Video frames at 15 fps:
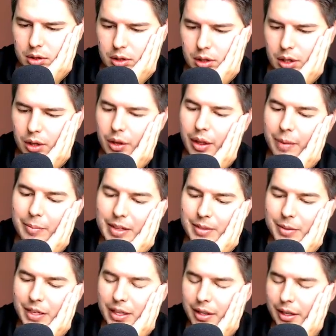Although that means we
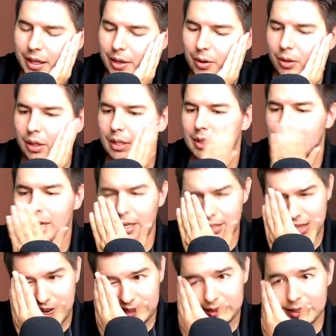didn't get a hold on to Dire
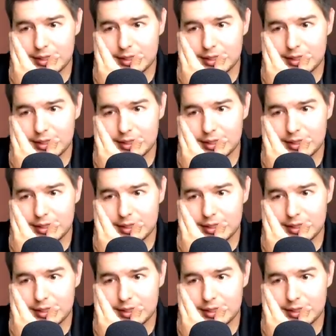Tactics